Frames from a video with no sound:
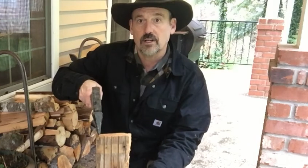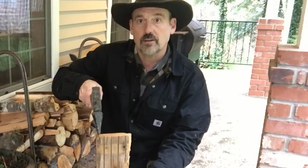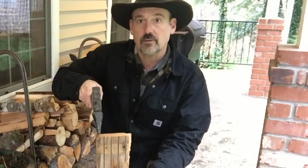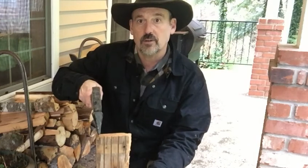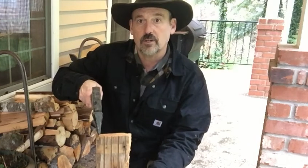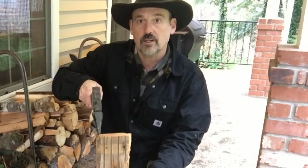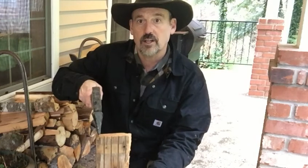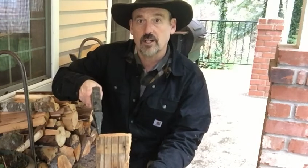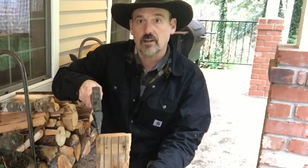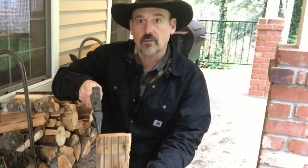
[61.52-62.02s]

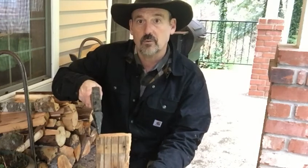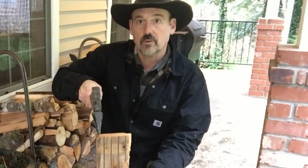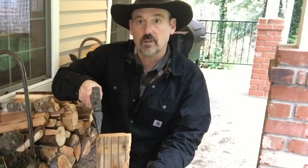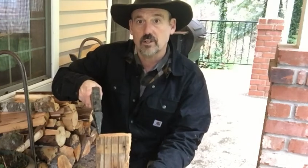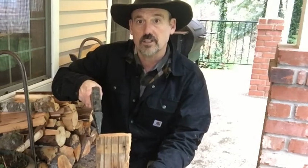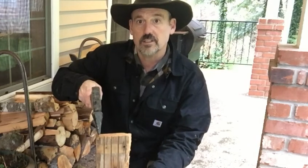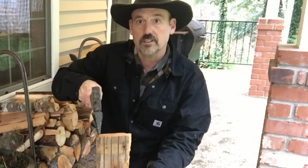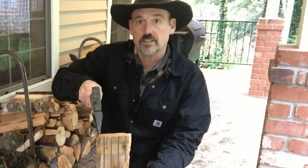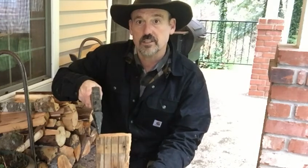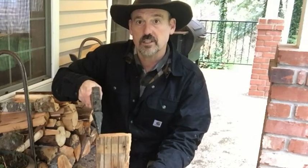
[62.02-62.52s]
where I
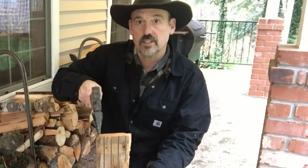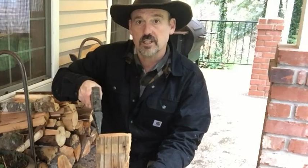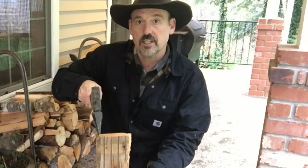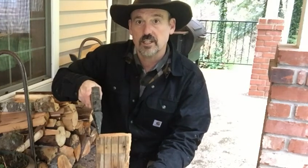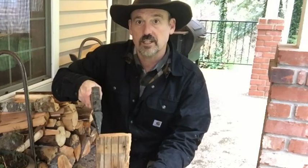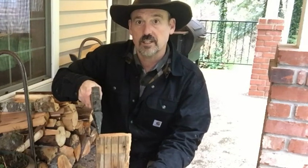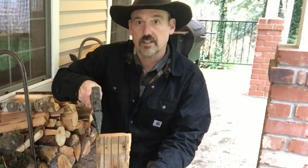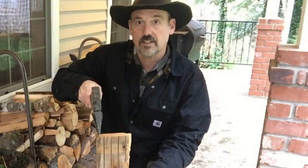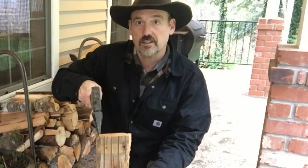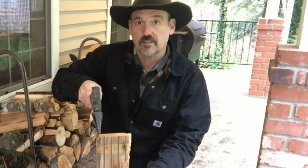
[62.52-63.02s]
want
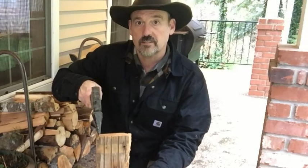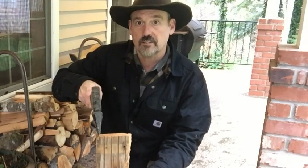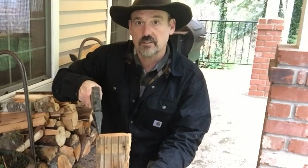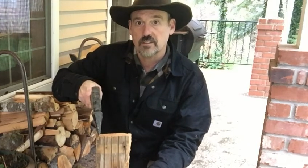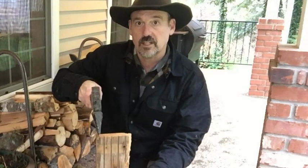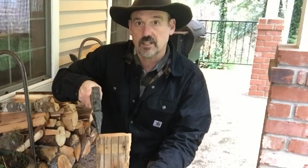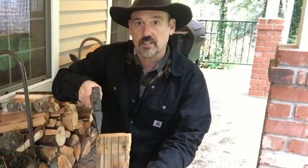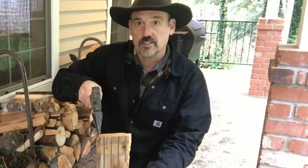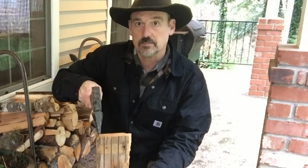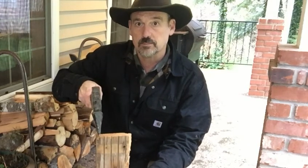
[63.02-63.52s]
to
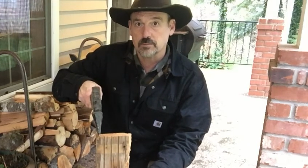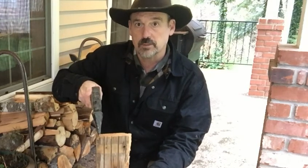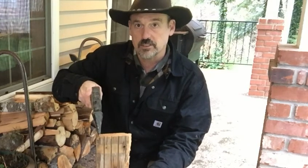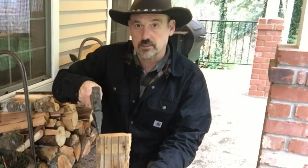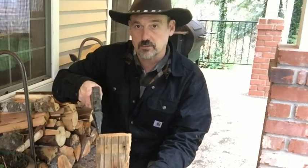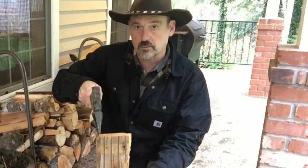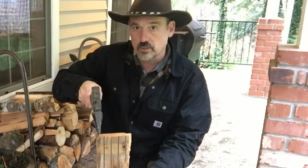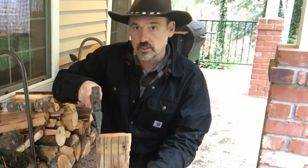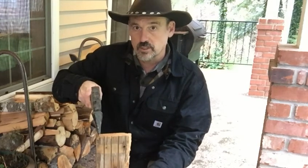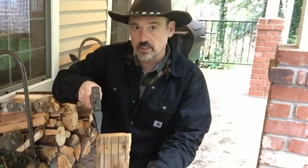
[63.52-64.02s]
split the
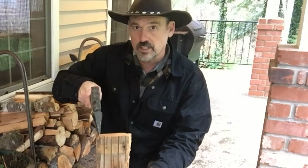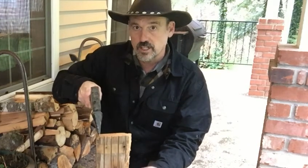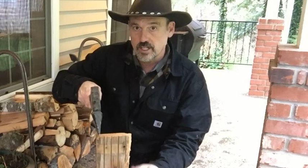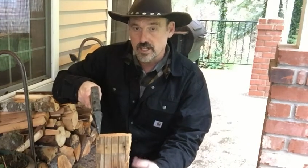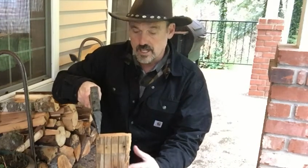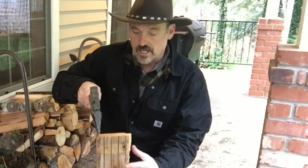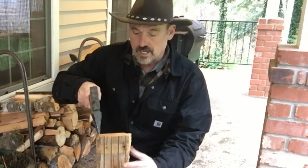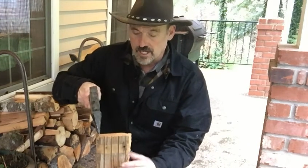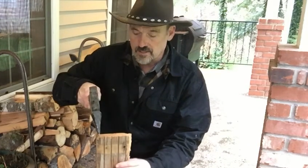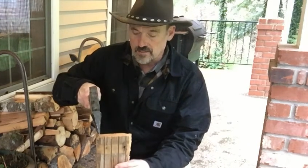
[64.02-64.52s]
wood,
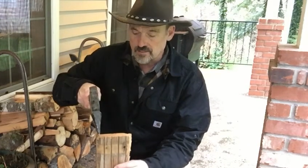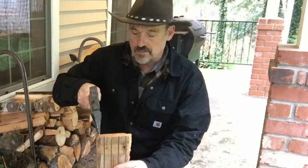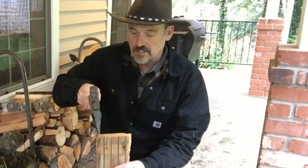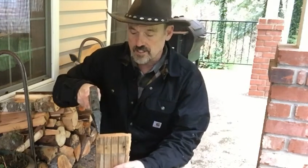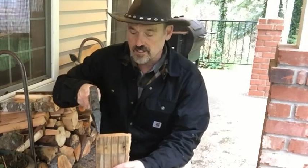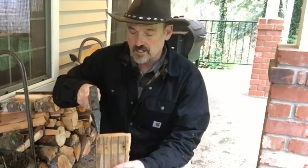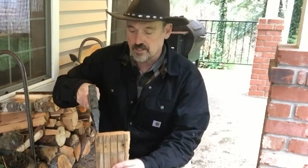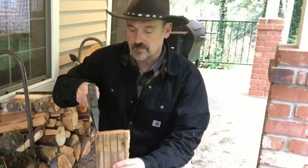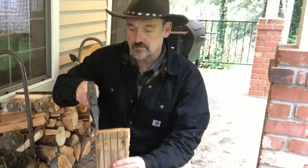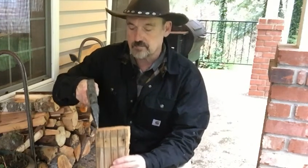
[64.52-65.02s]
and then
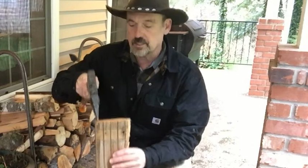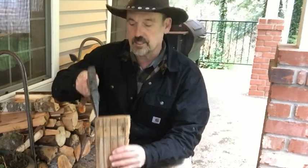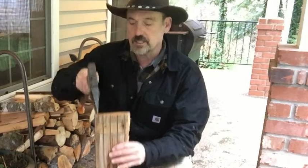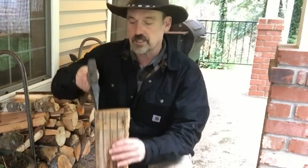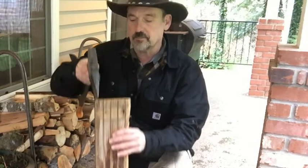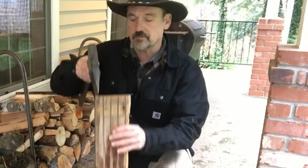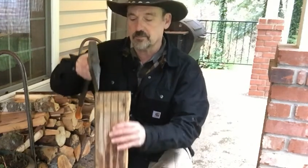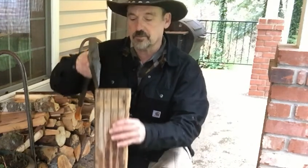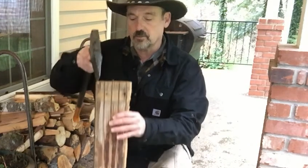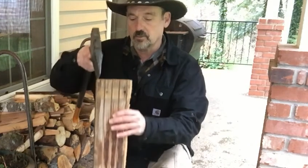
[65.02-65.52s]
I pick
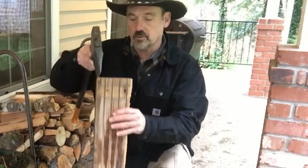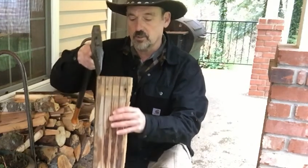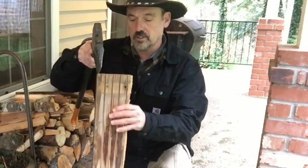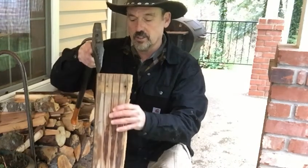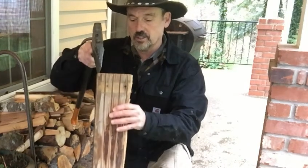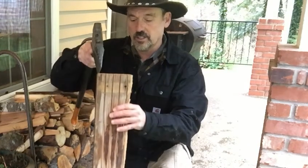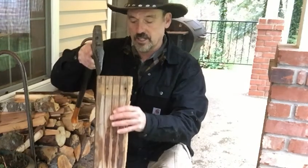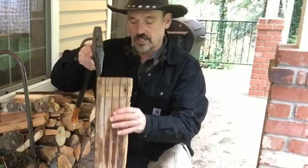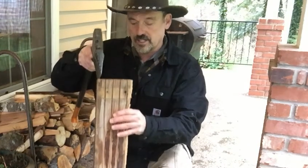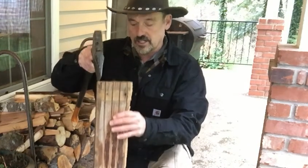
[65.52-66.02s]
up the
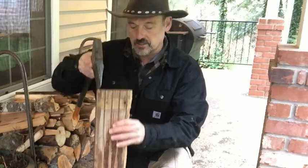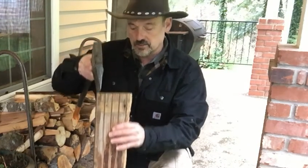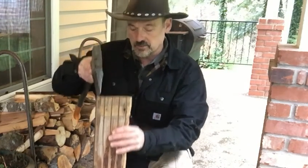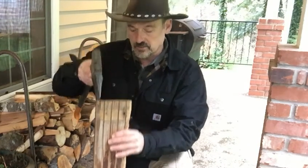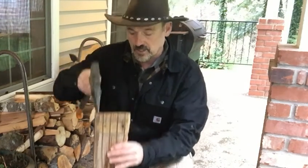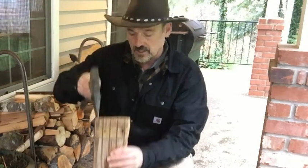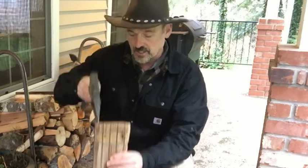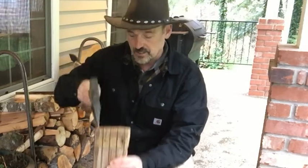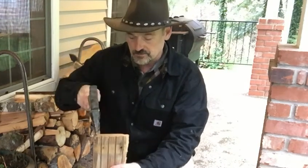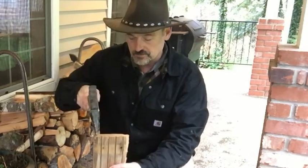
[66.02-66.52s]
wood and I
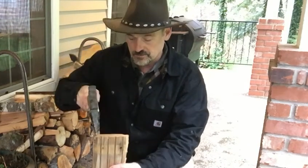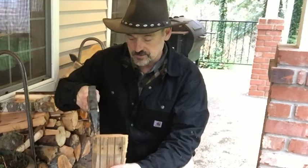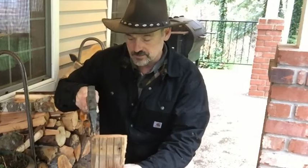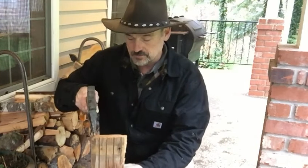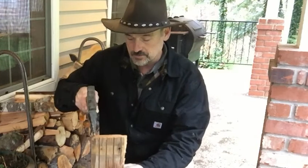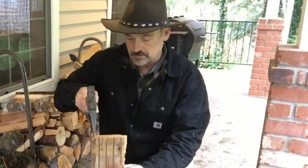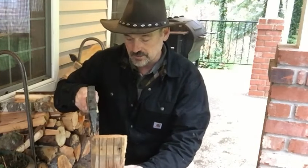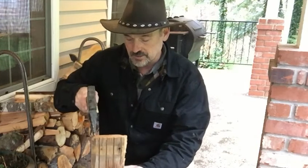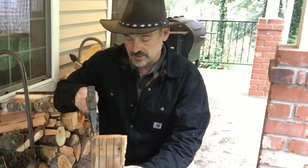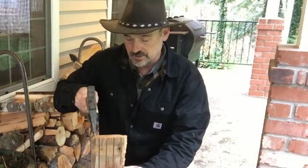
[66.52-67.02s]
drop the
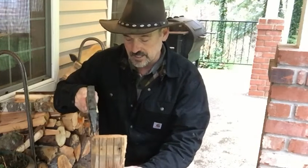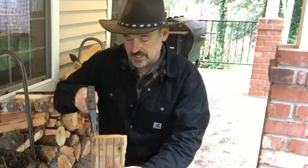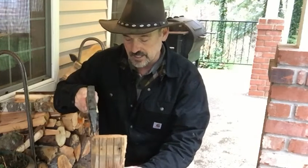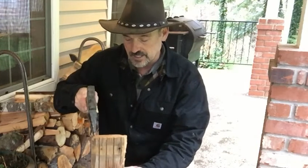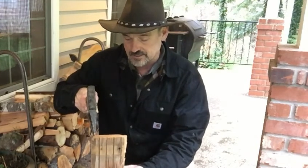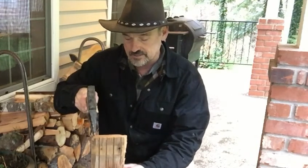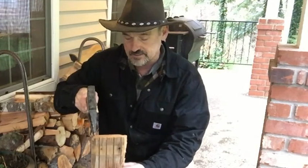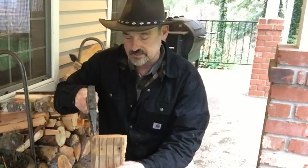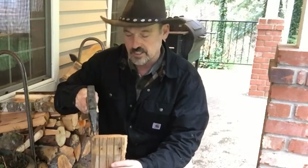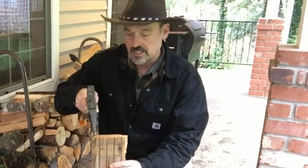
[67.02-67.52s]
splitting
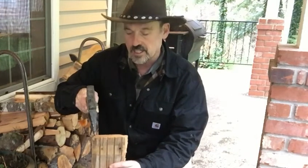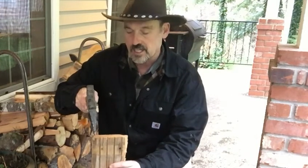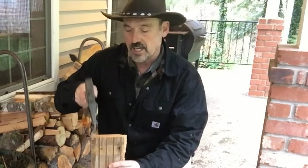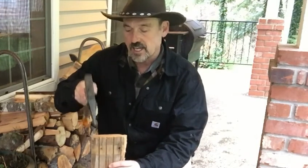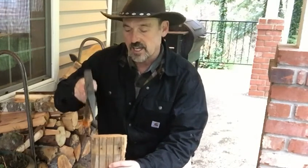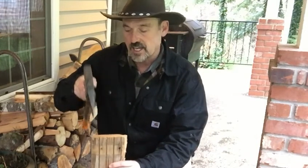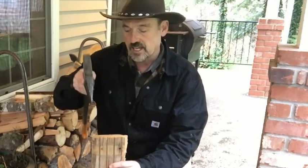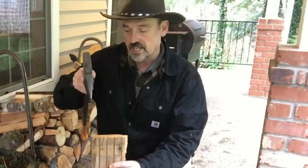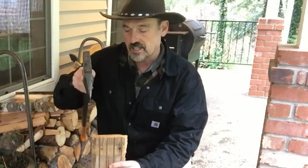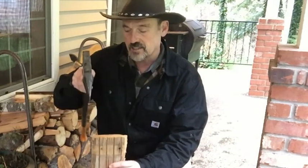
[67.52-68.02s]
axe
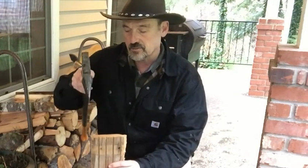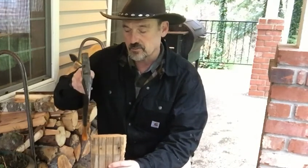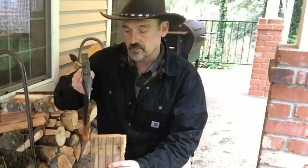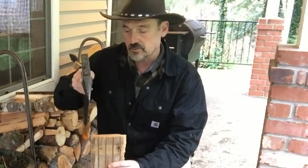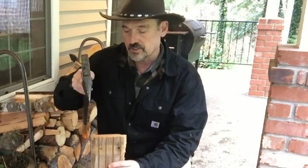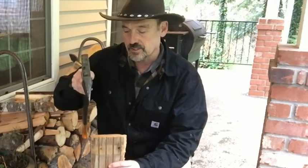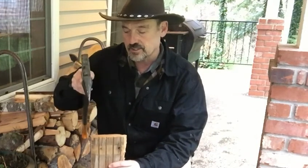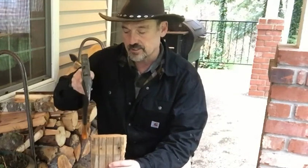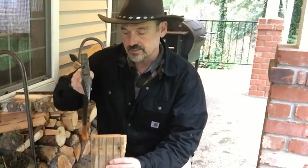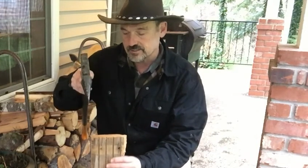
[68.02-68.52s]
and the
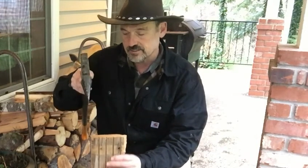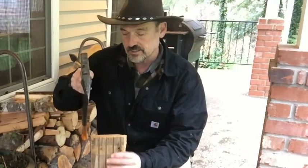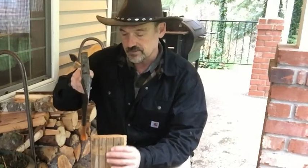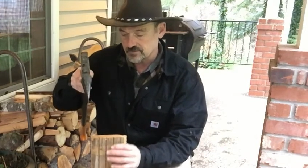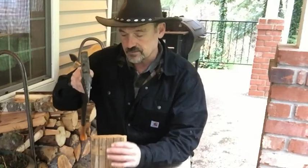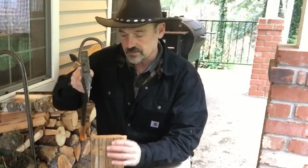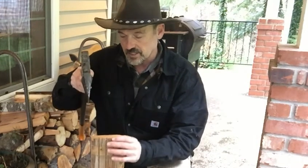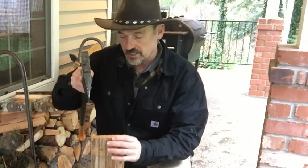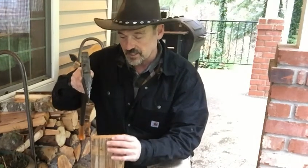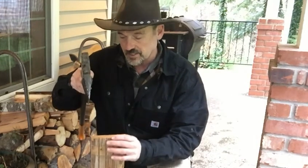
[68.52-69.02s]
wood at the same
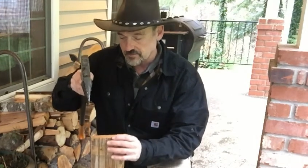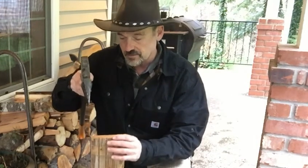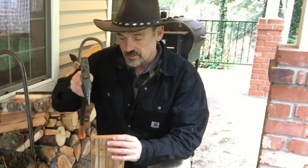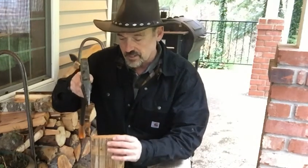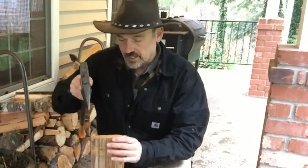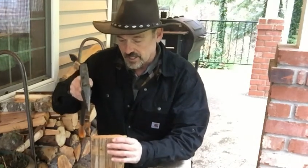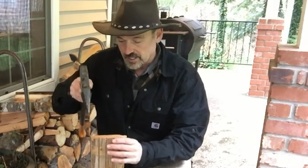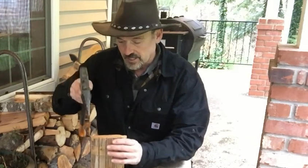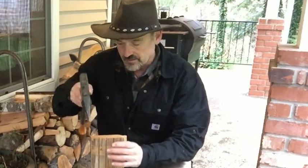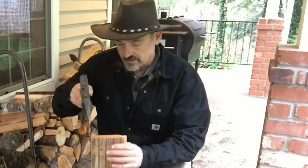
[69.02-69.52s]
time,
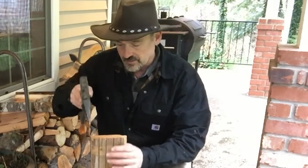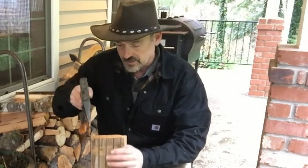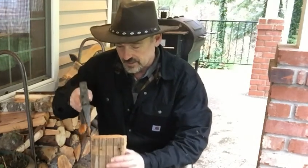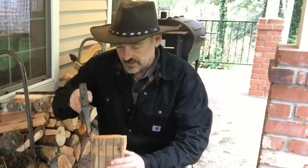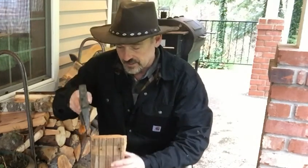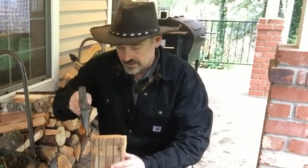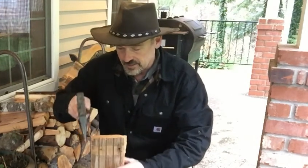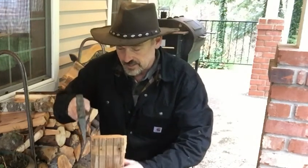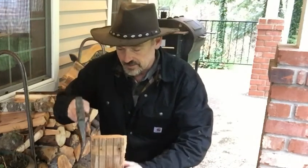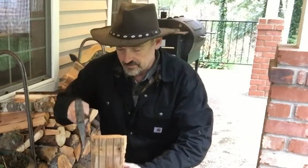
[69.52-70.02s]
and then I
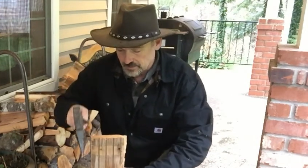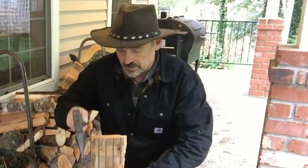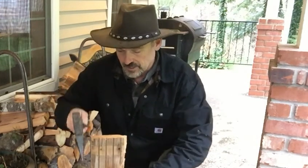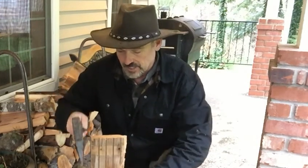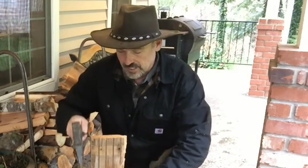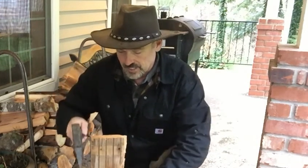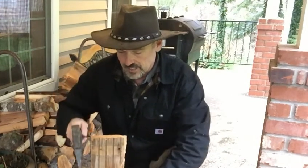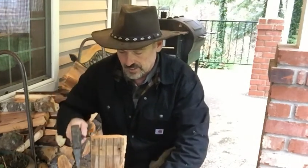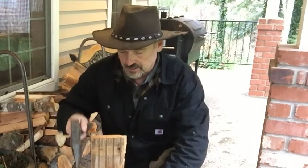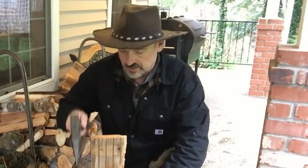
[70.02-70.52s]
keep my
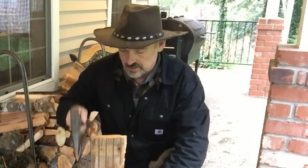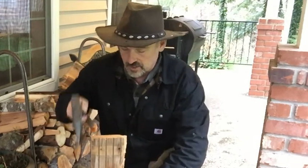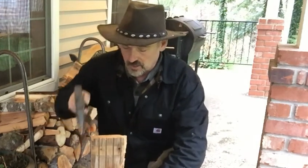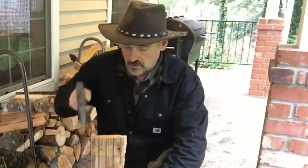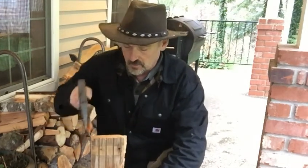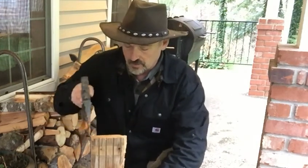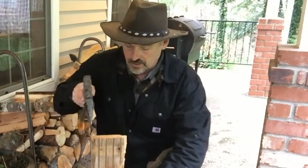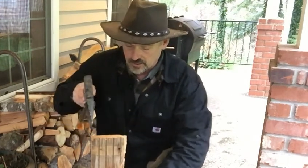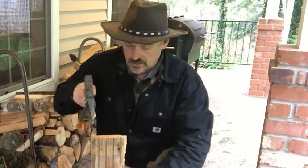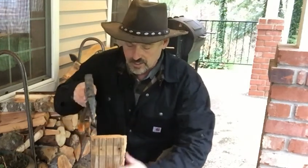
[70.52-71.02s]
hand
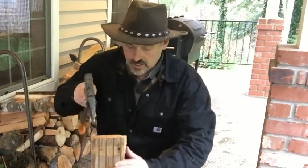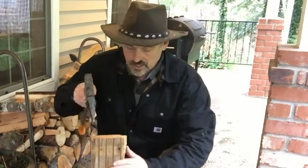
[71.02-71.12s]
going